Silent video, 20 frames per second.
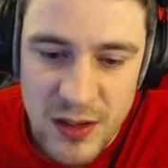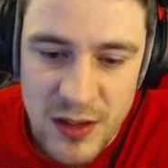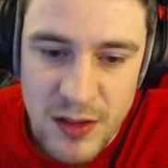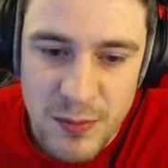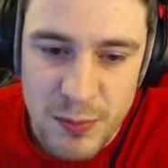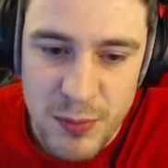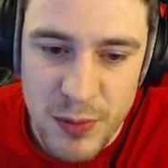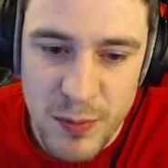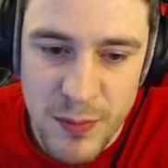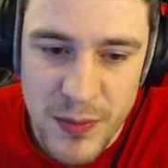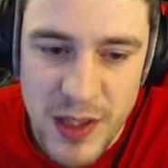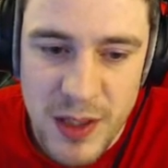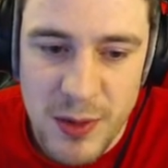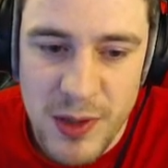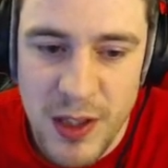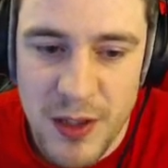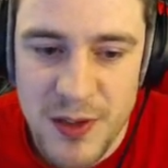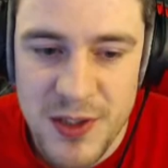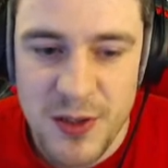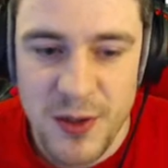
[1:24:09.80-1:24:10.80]
Boom, there we
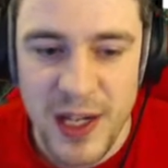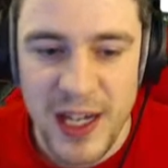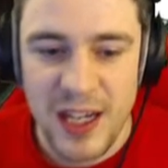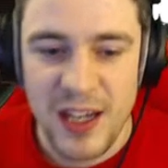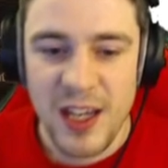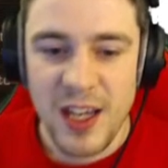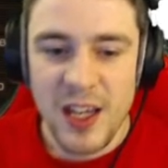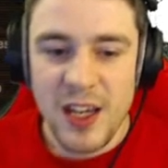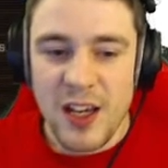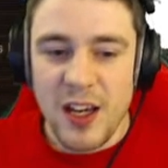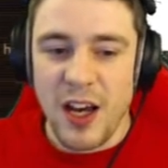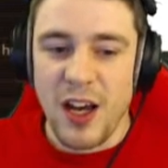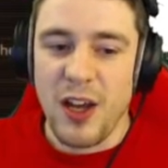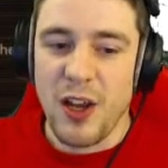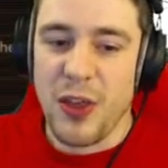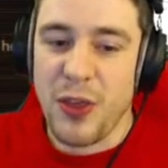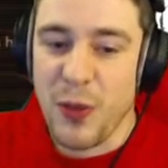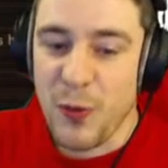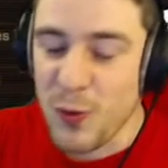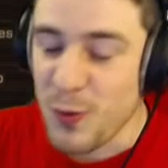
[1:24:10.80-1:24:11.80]
go. So a
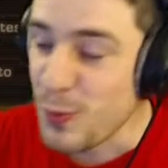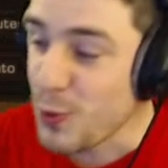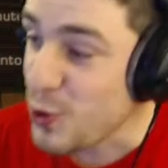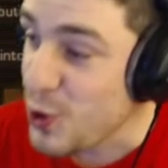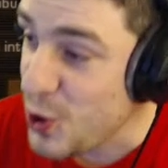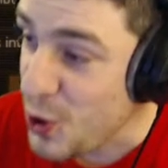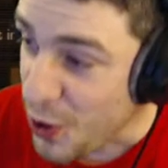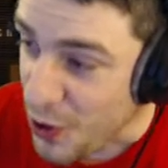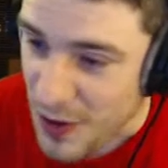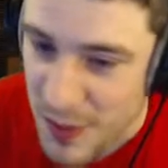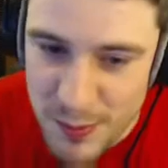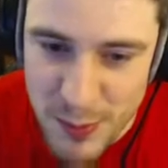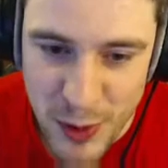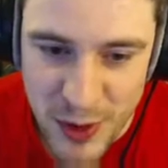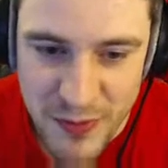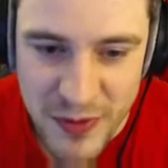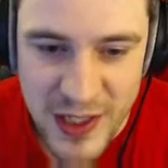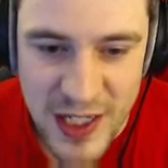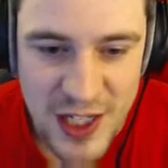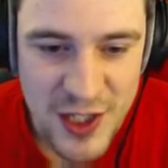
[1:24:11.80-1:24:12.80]
thermal shock
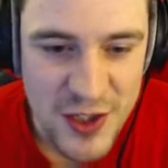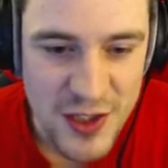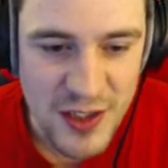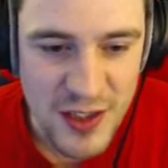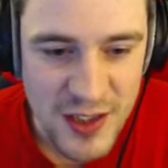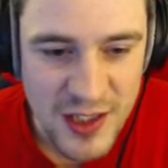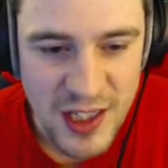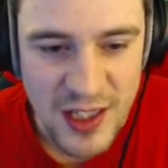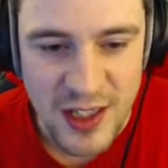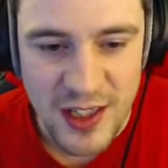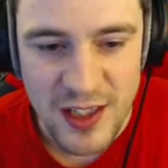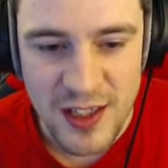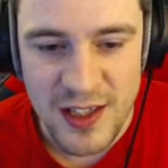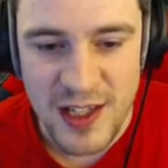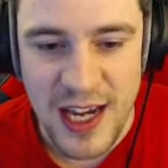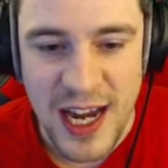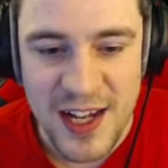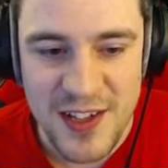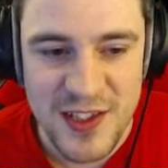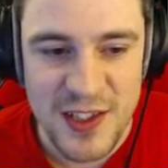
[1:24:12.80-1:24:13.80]
modification
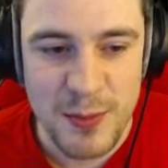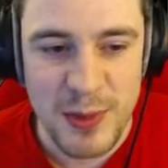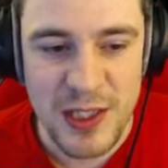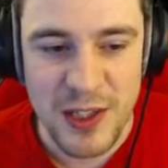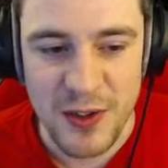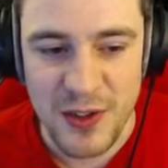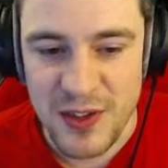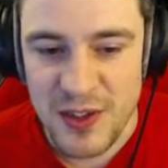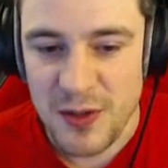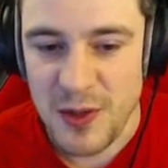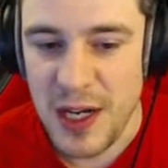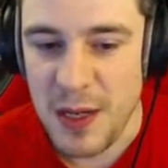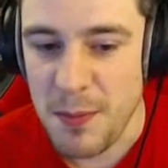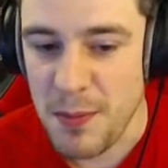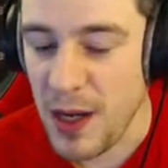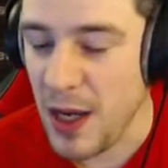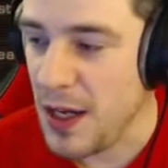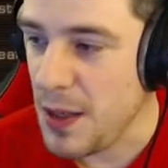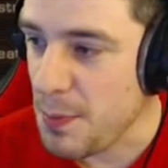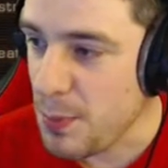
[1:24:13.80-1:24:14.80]
has to be onto
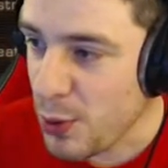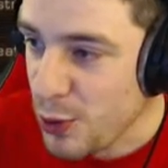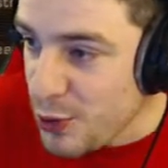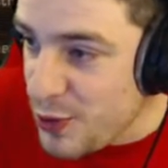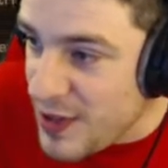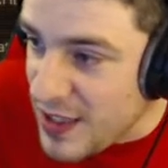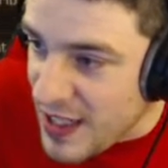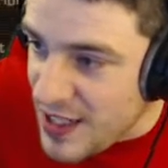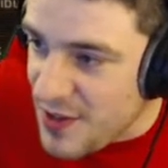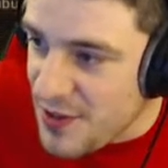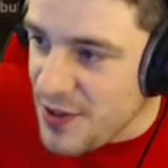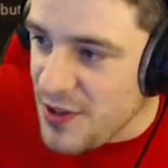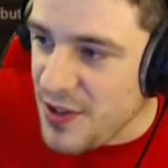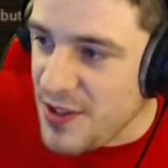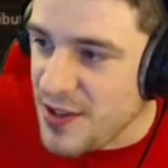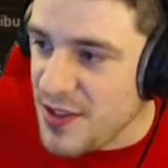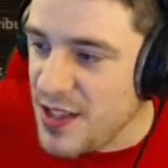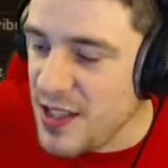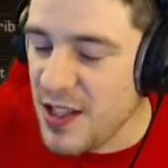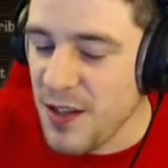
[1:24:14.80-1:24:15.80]
a pulse laser. You can
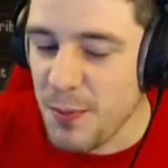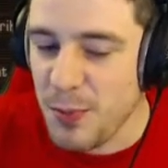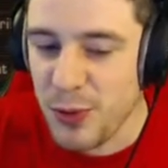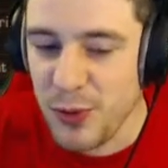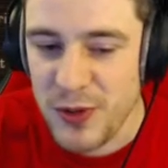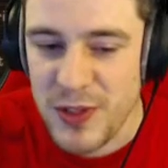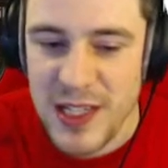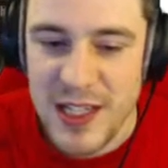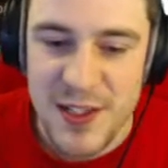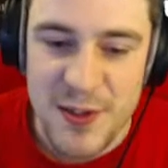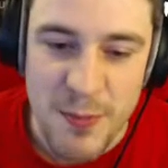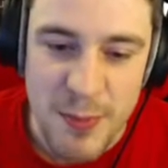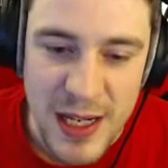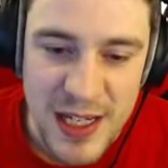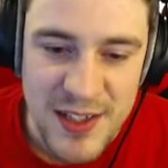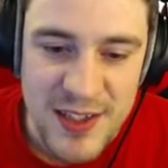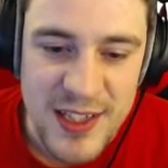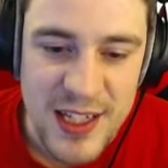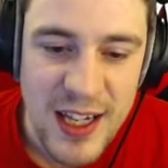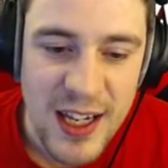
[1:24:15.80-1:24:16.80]
see there, pulse laser
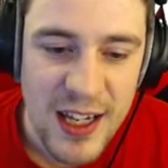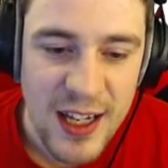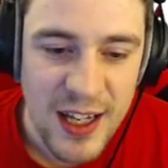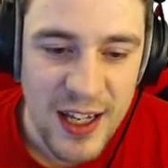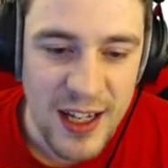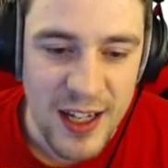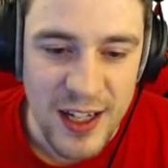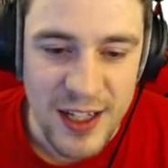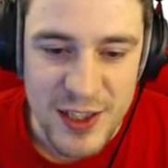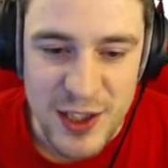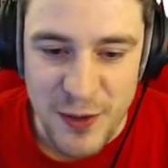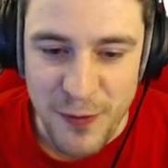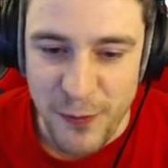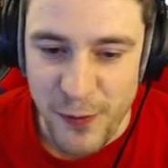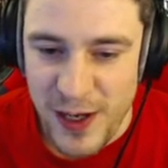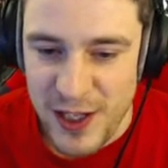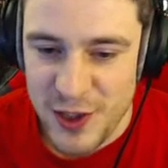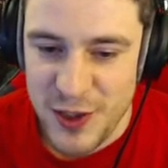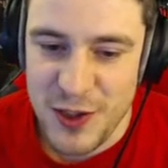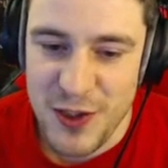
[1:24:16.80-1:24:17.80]
base.
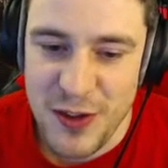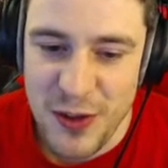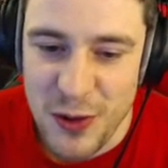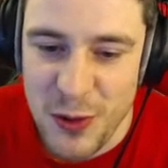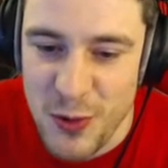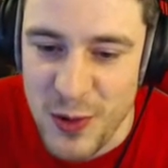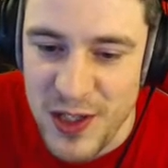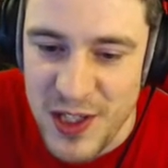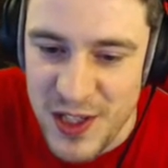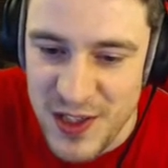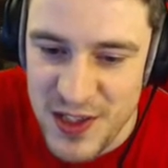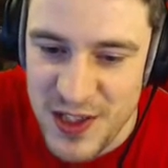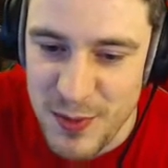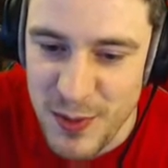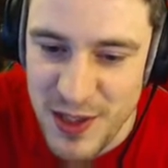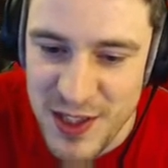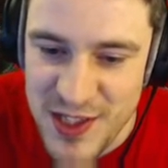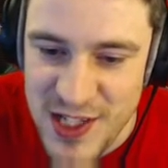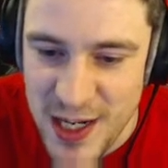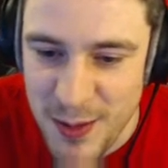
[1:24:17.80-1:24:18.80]
Diffraction through a
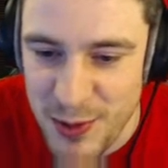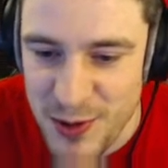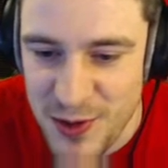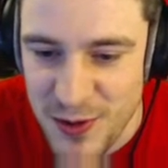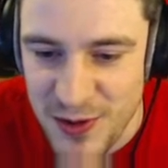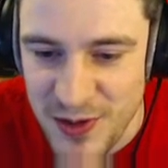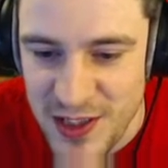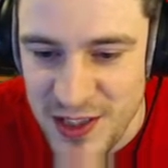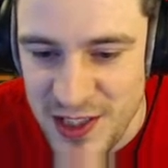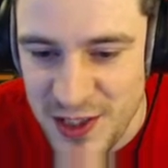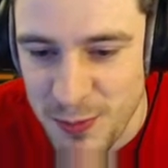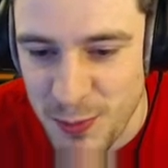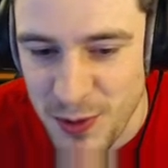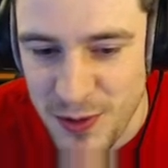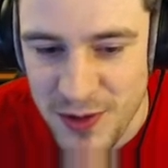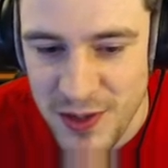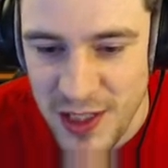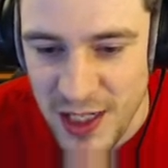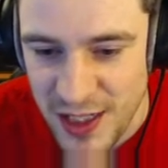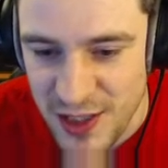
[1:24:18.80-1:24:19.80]
customized aperture
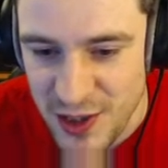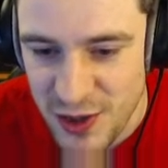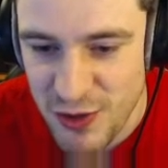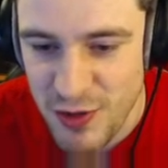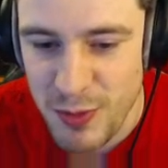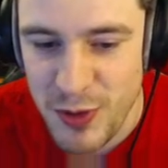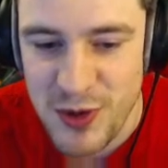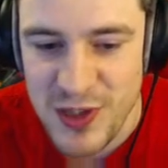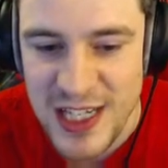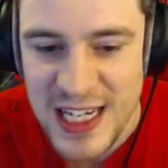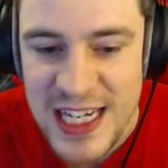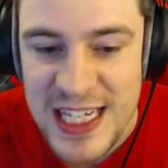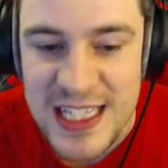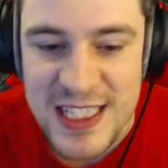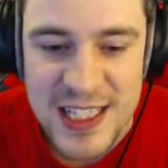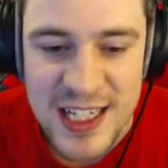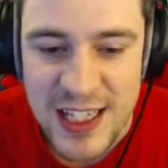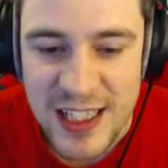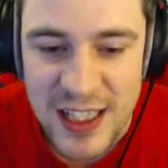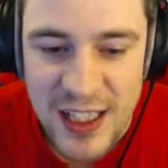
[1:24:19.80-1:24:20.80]
distributes heat
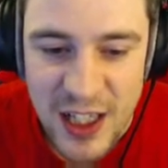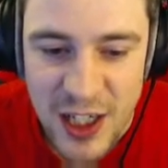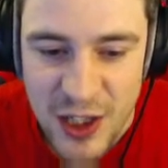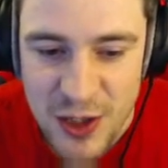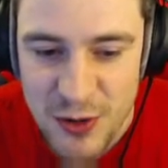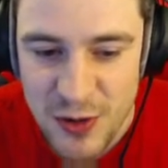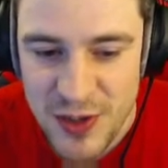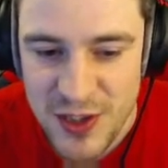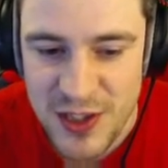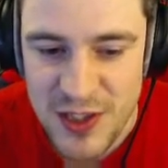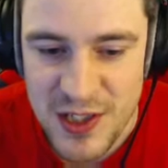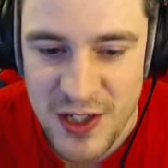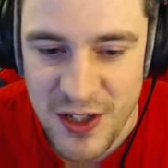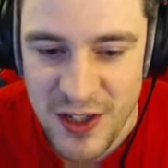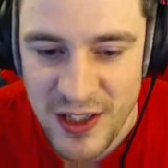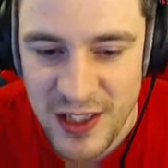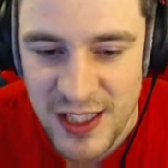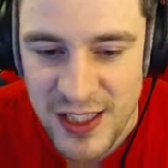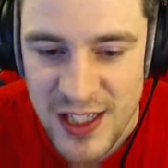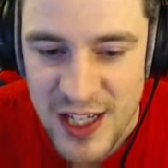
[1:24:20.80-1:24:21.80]
across the
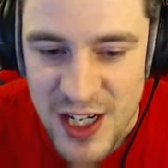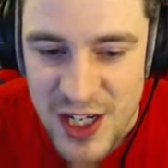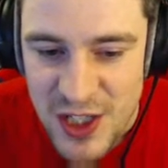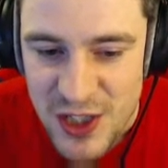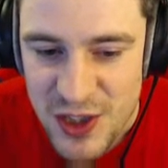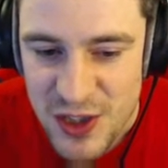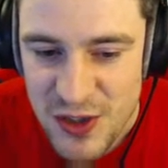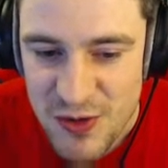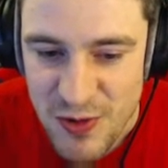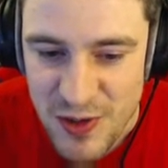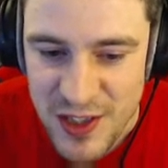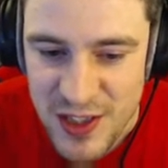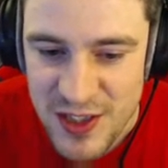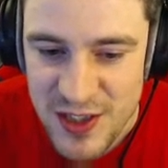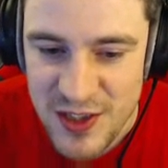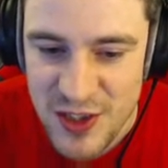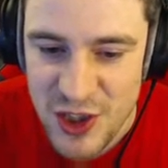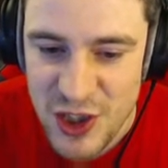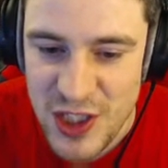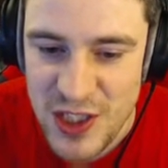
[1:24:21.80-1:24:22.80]
target. Strikes
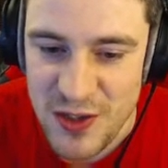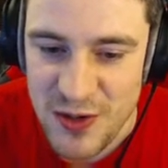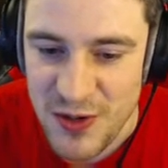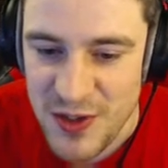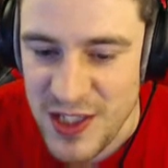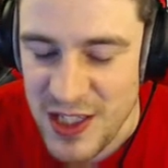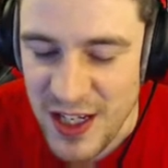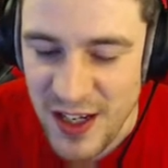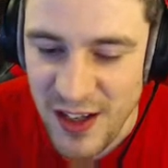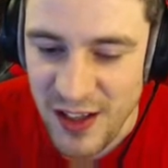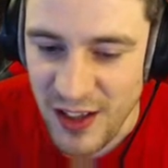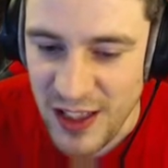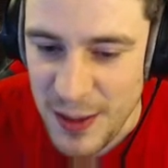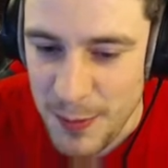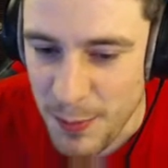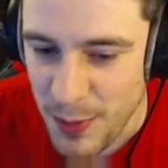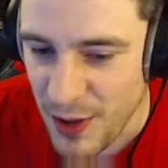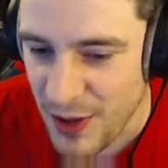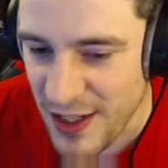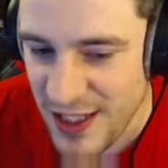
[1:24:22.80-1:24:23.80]
to shields and hull
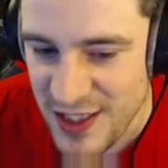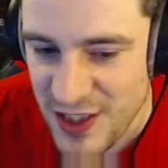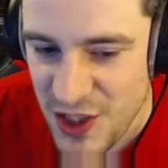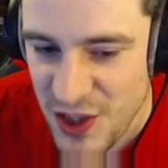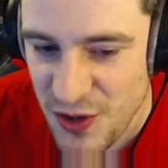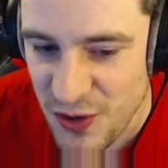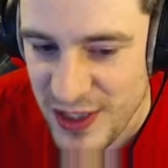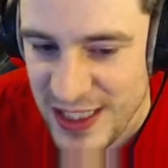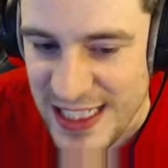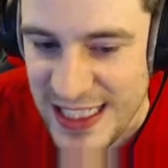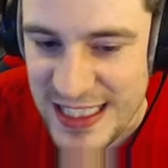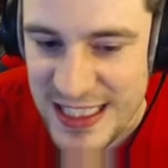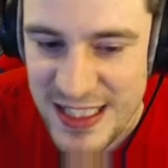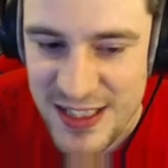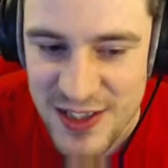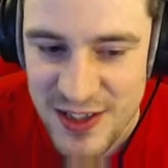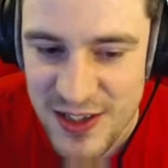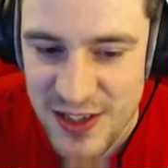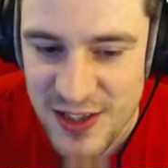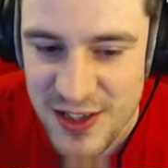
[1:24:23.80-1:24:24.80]
impart additional heat
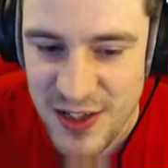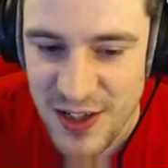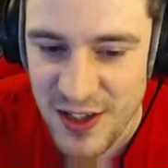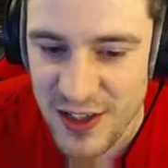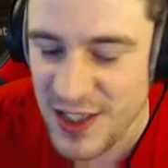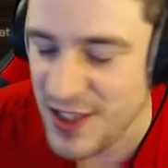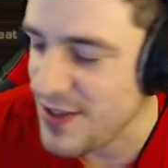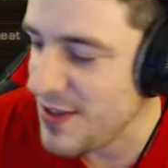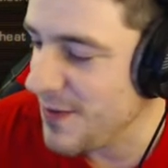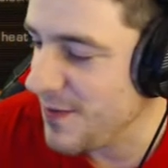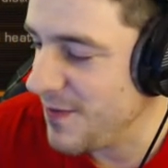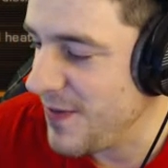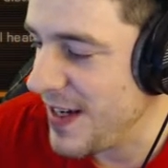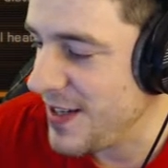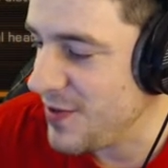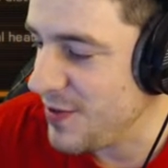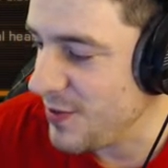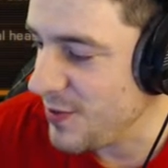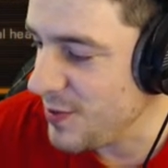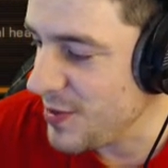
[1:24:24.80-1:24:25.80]
into the target's
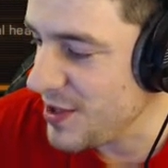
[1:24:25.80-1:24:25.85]
vessel, which